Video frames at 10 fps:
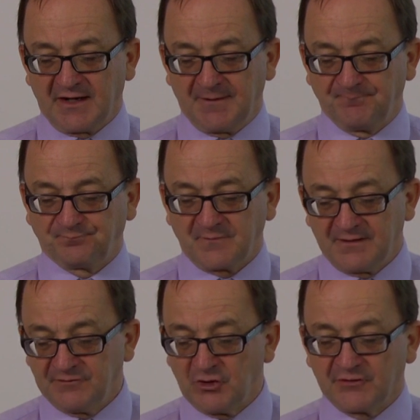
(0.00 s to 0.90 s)
um,
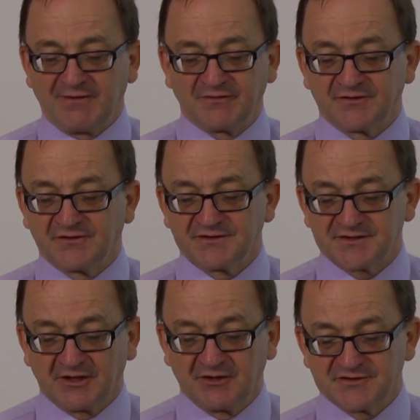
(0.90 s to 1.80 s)
not having to
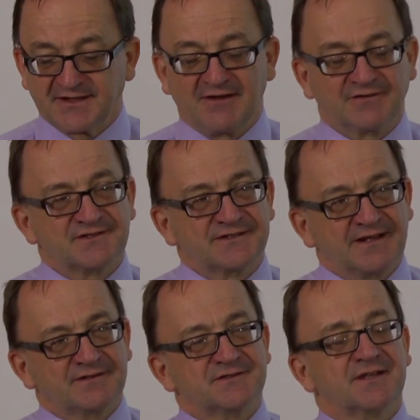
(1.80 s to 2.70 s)
disclose accounting
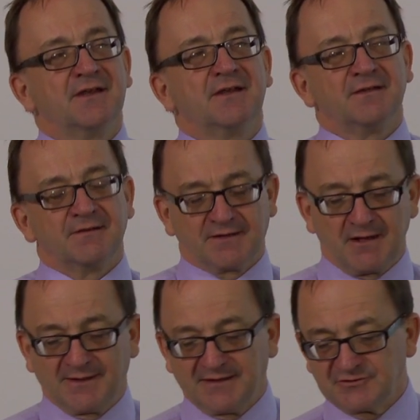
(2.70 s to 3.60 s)
standards
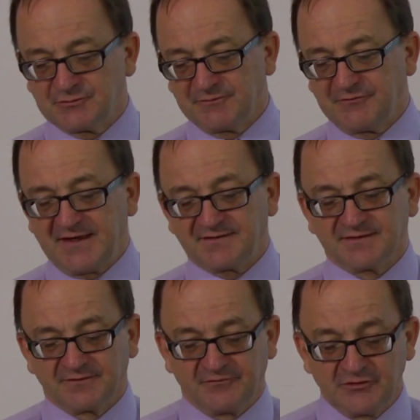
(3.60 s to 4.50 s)
coming into effect
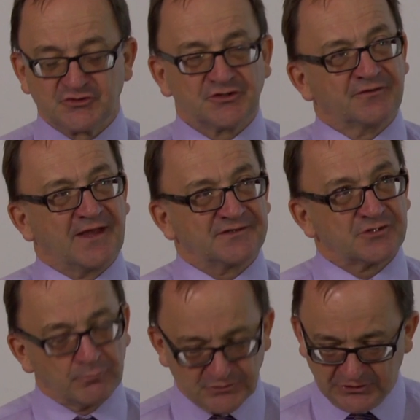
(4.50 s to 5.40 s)
in the future.
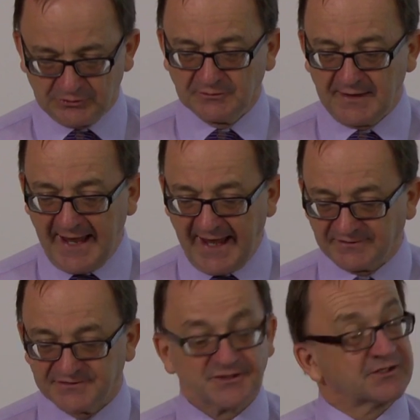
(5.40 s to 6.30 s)
That's optional,
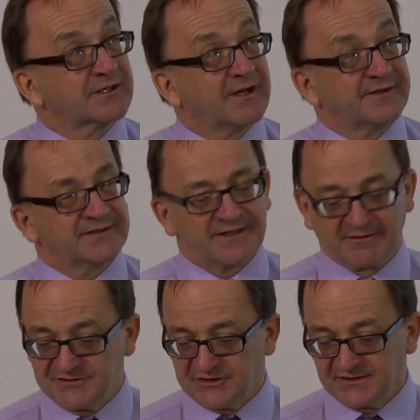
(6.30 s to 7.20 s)
and certainly I'd
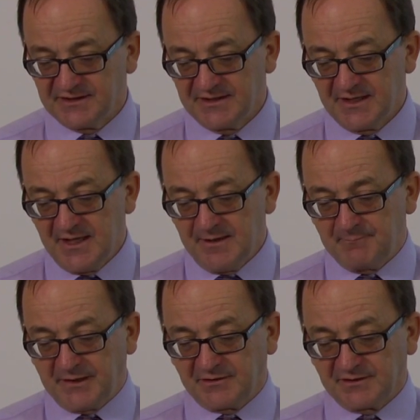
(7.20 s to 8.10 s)
encourage it,
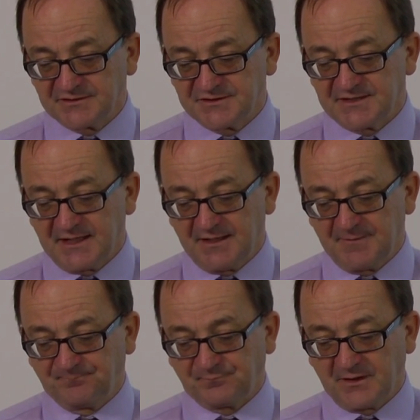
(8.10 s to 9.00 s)
because
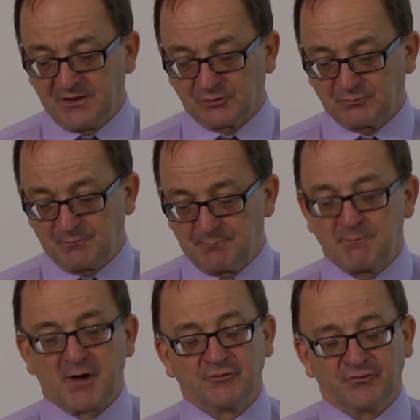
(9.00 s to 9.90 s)
um, you know,
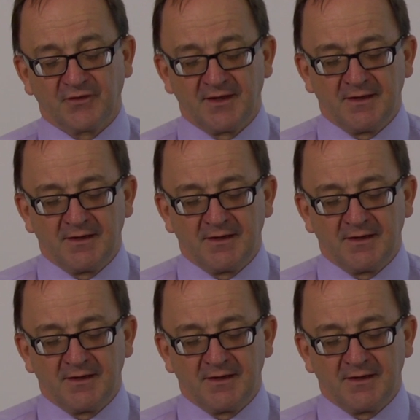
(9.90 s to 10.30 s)
both